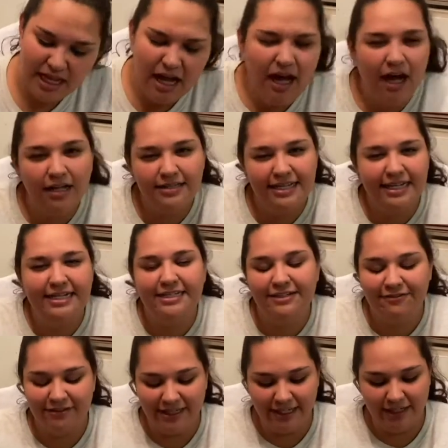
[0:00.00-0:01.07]
I'll take a
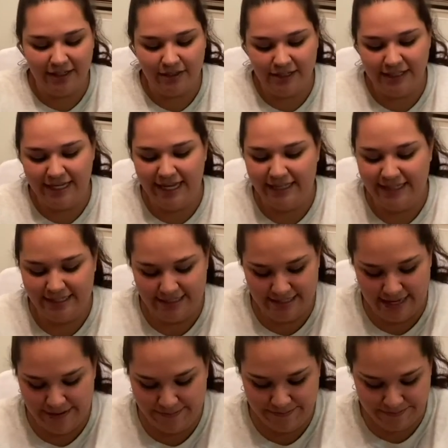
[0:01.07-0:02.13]
different color again this
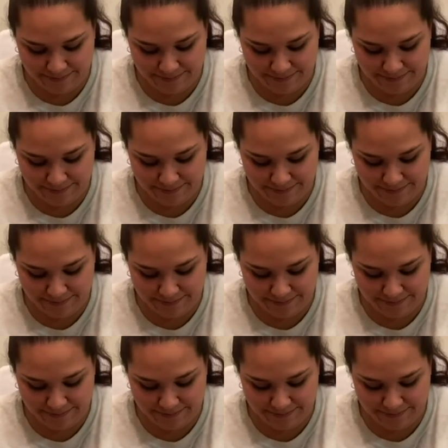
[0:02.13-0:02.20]
time.